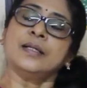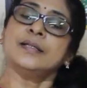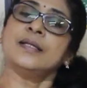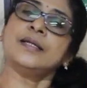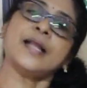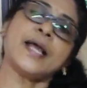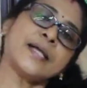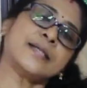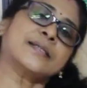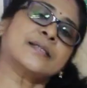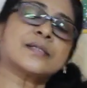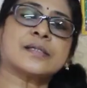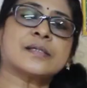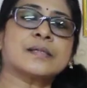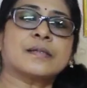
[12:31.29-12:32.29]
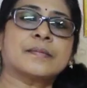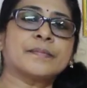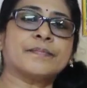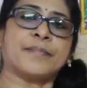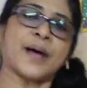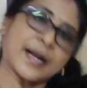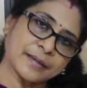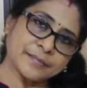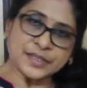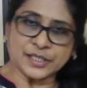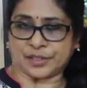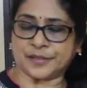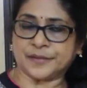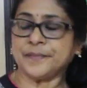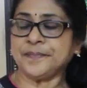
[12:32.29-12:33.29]
The next
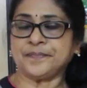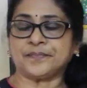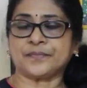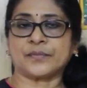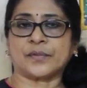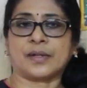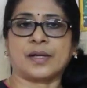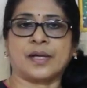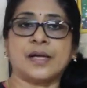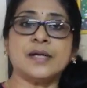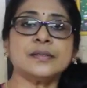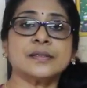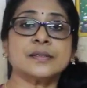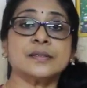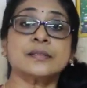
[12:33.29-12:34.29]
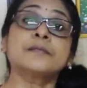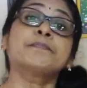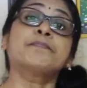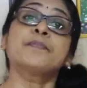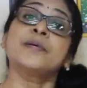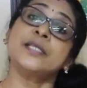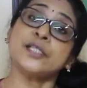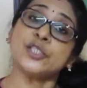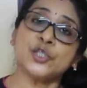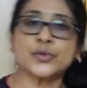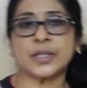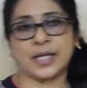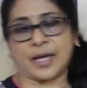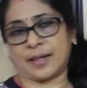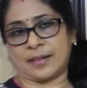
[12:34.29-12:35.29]
parameter is
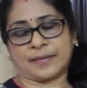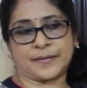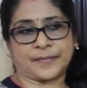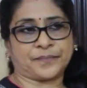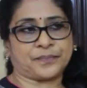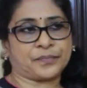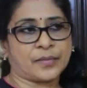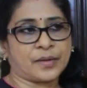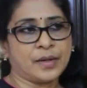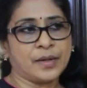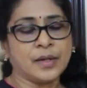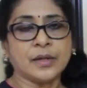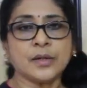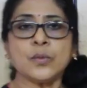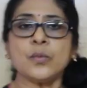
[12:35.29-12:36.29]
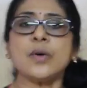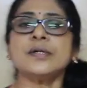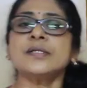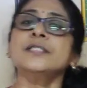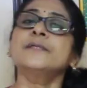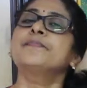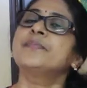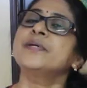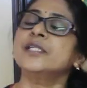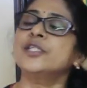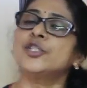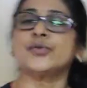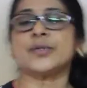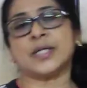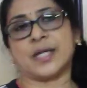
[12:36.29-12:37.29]
spiritual health. Now, what is
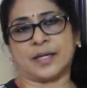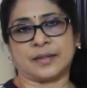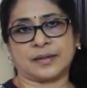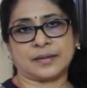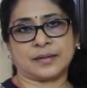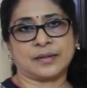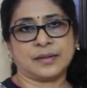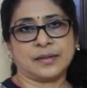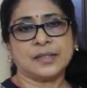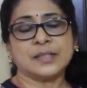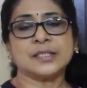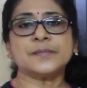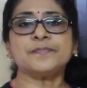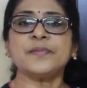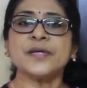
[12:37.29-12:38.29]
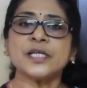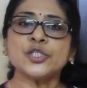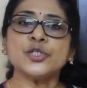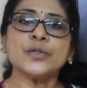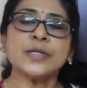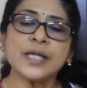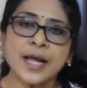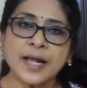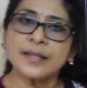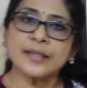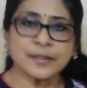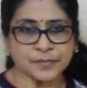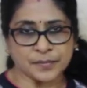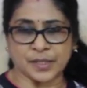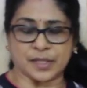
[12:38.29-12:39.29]
spiritual health? Spiritual
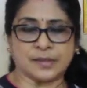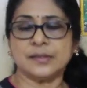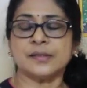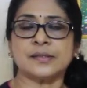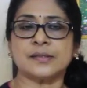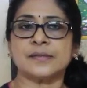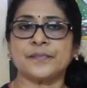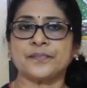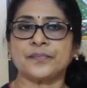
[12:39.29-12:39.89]
health means